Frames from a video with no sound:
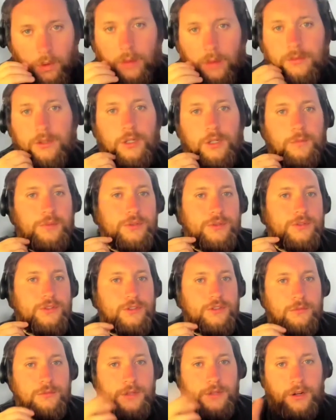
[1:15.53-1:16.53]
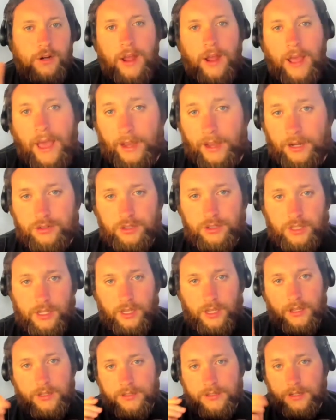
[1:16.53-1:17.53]
Well, I'm going to presume there are actually
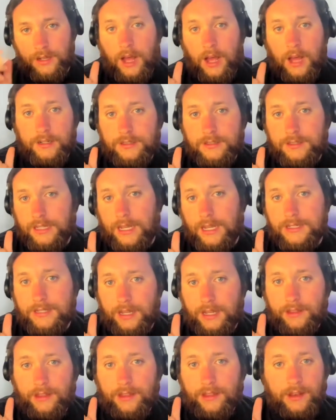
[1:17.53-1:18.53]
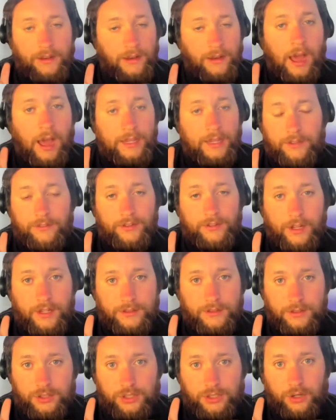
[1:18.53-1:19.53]
kids. And honestly, I say that not even
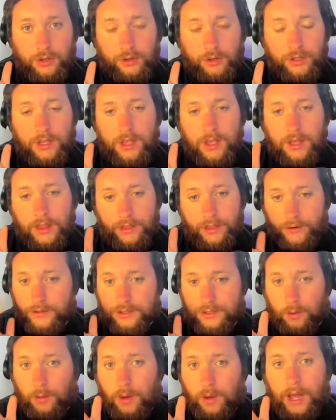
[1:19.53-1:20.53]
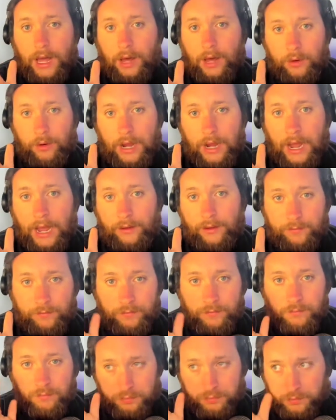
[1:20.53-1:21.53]
as a joke. There was mm-hmm. a while where I
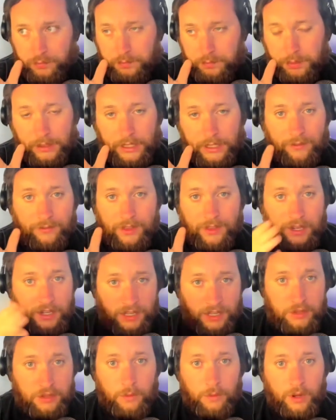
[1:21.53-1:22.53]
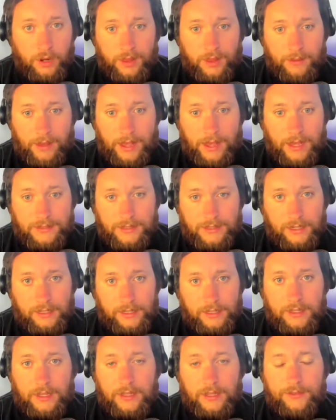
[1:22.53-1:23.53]
believe that neither one of them has
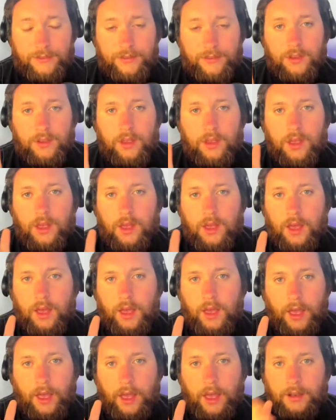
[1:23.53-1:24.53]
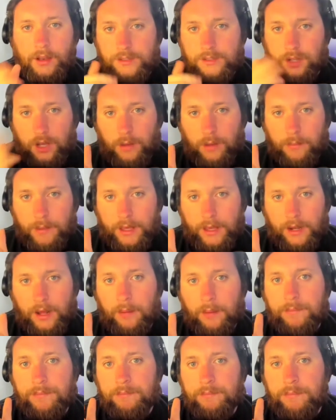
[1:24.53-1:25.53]
any kids and it's all made
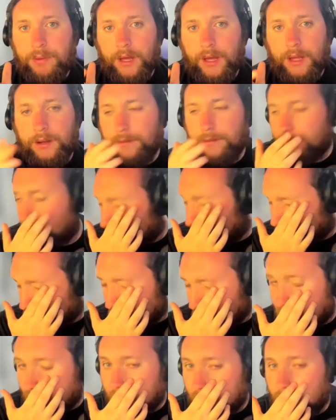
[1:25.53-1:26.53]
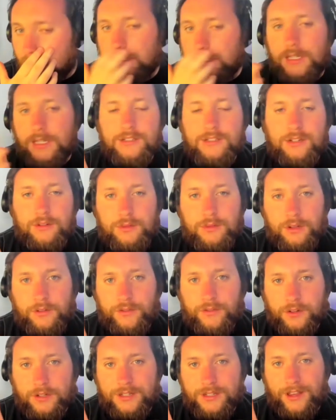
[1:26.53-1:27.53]
up. But I'm going to assume the kids are real
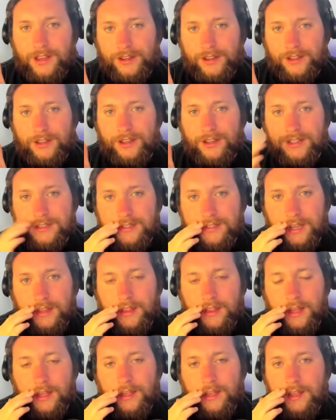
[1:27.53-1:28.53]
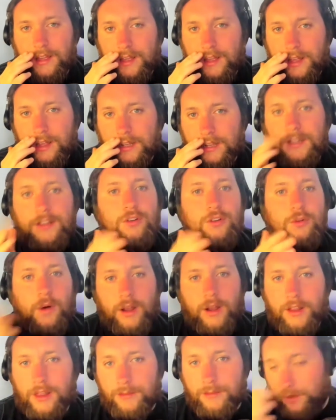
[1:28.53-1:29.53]
for a second and say that neither
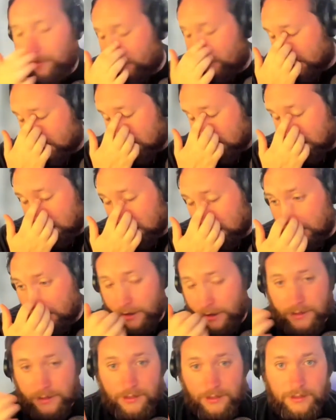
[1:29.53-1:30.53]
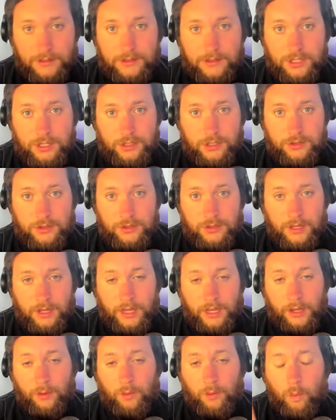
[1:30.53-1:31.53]
one of them is fit to be the parents of these children.
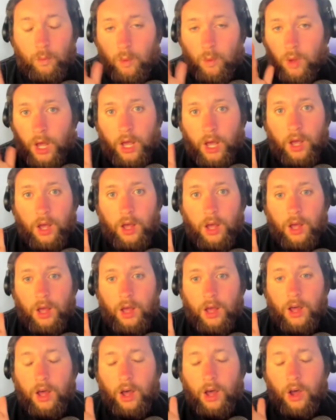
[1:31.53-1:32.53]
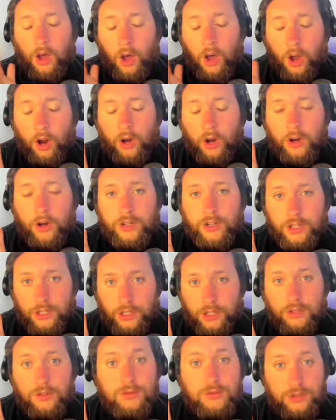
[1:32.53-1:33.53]
Like, what are
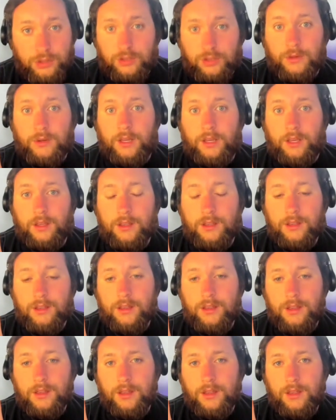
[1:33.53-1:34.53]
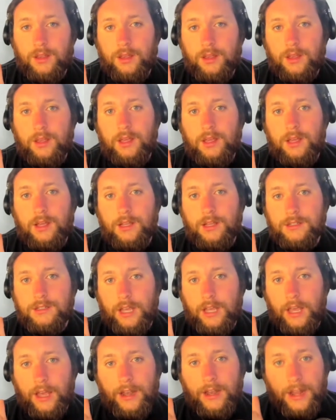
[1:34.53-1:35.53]
you doing?
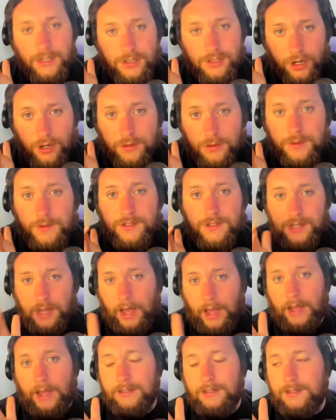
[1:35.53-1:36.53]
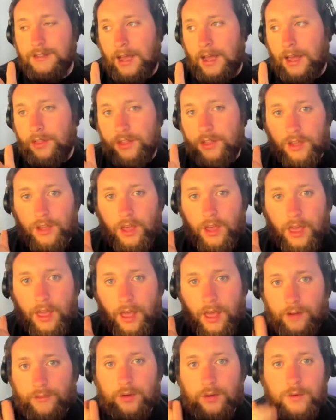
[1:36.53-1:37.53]
And as terms of sides, I think
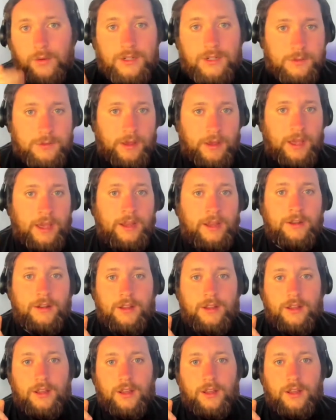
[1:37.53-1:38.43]
everyone is bad.